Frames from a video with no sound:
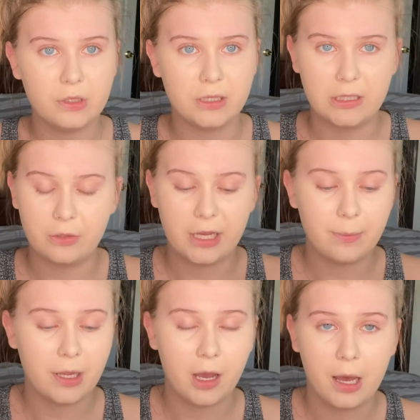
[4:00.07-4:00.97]
because it's gonna take
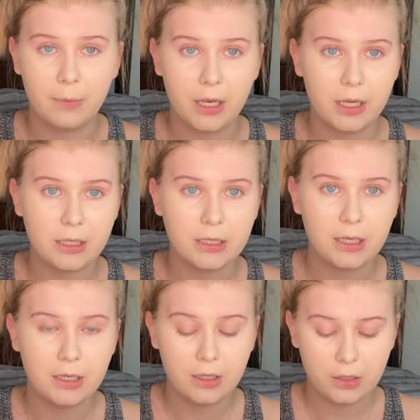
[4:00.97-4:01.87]
me a hot minute.
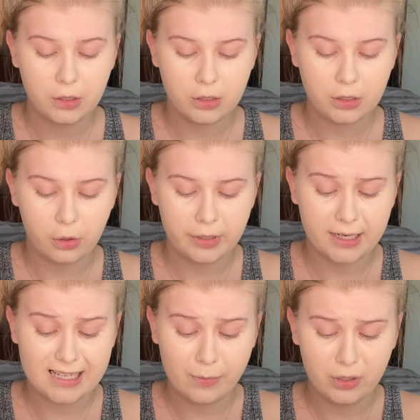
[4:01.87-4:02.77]
So the
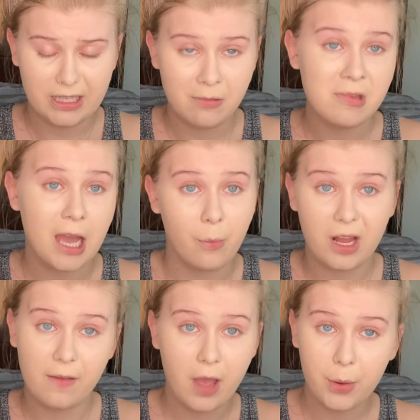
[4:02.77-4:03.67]
next time you see me, I'm gonna
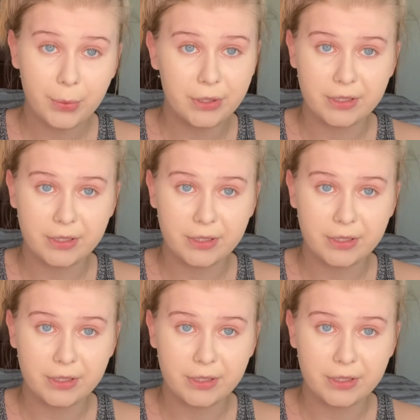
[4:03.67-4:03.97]
have eyebrows